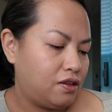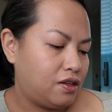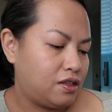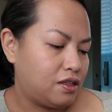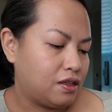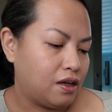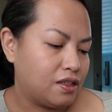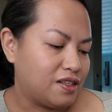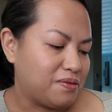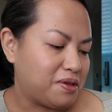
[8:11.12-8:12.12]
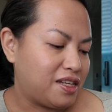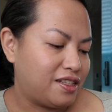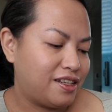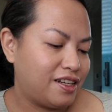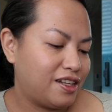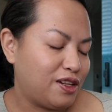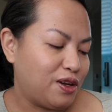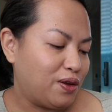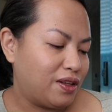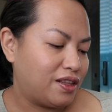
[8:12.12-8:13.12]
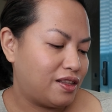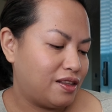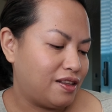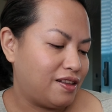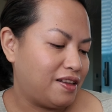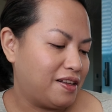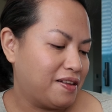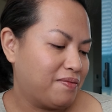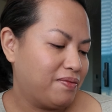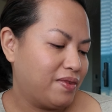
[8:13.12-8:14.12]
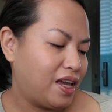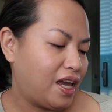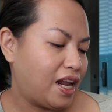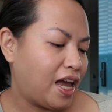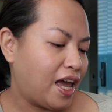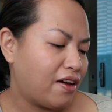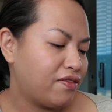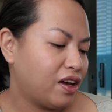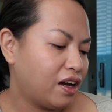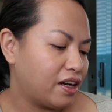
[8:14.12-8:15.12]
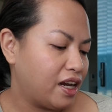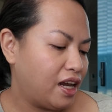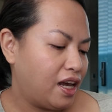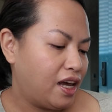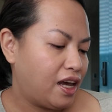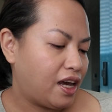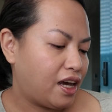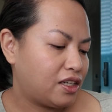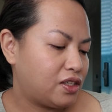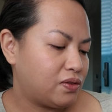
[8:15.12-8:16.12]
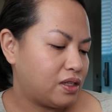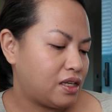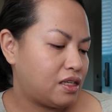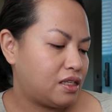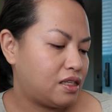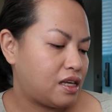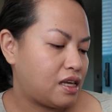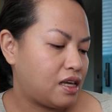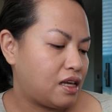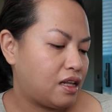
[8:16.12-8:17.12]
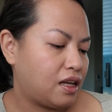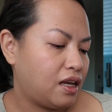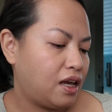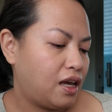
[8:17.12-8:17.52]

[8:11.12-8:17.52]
This is awesome. I didn't know that, and I have not actually seen